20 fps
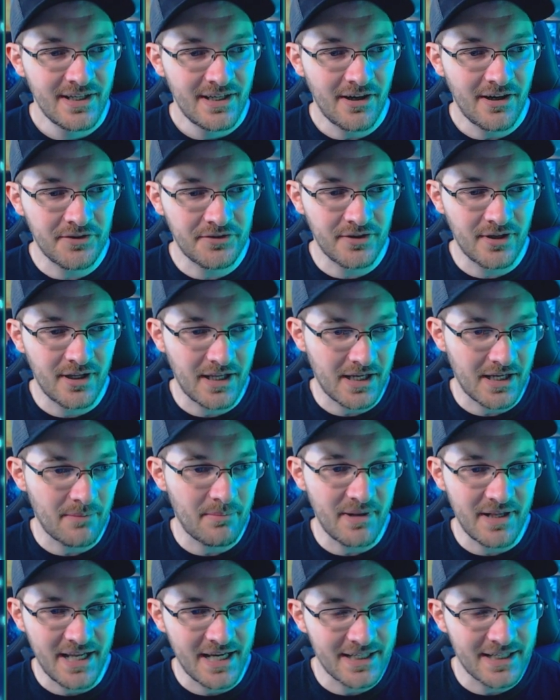Also like a
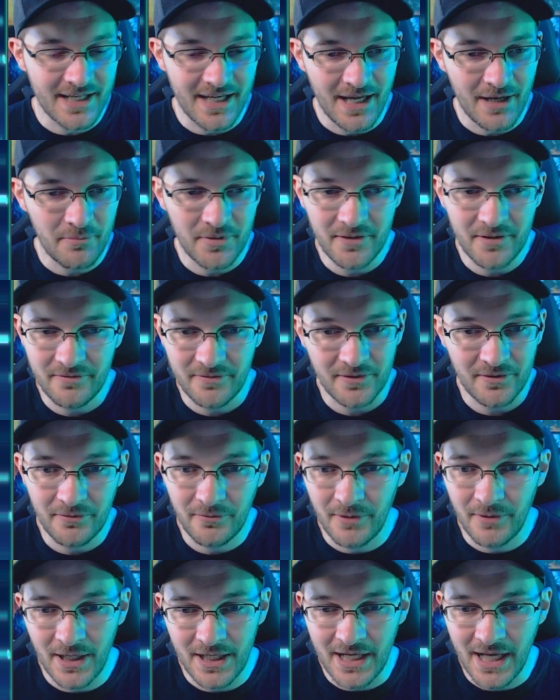banana emblem for
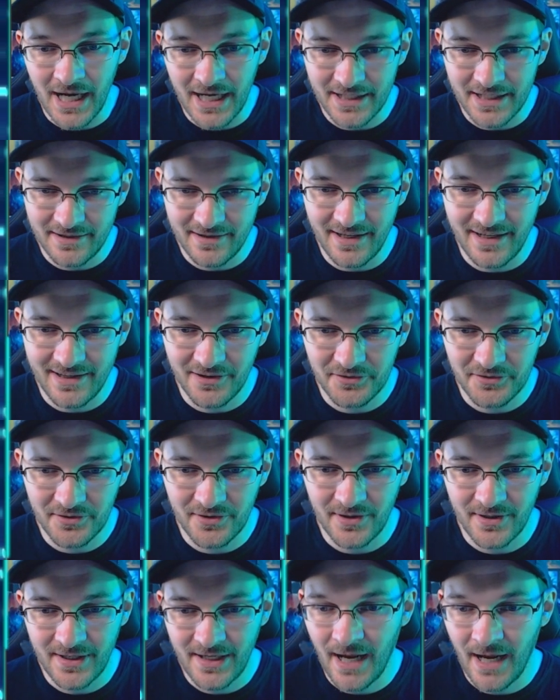why not, and
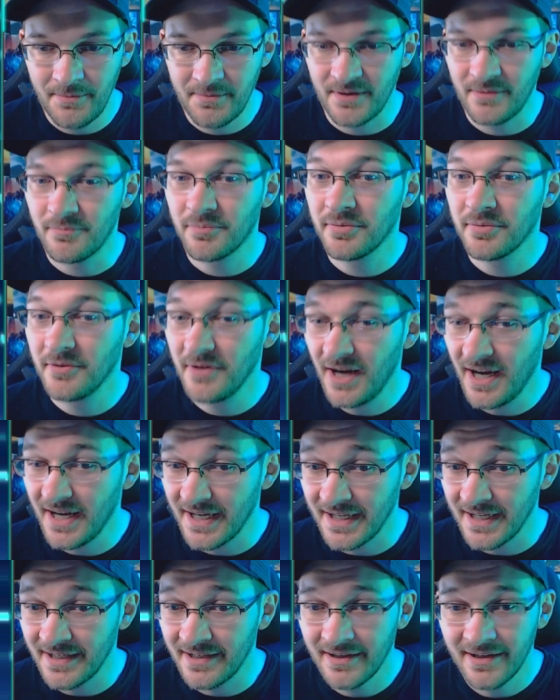also like Captain
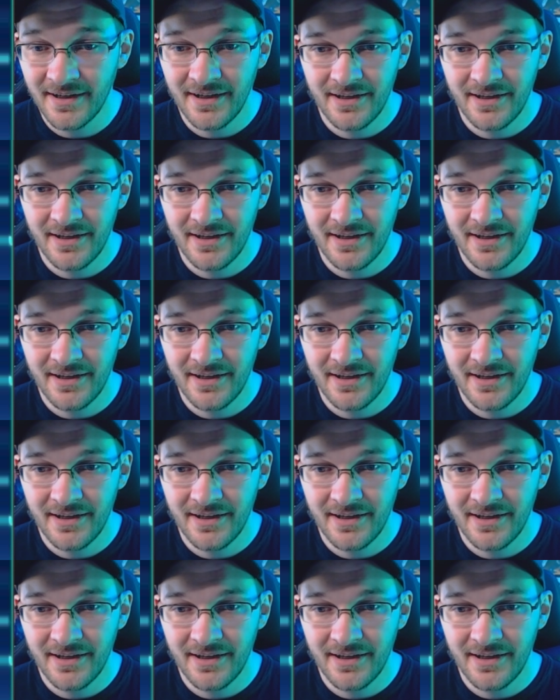Pride,